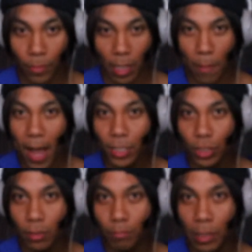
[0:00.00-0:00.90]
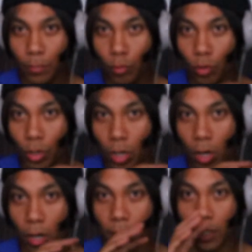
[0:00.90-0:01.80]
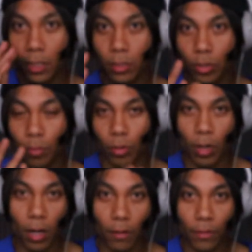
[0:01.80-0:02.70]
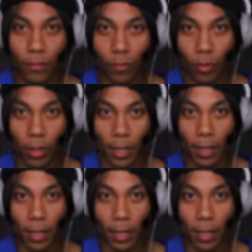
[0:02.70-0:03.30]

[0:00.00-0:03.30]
imagine people that are addicted to pornography for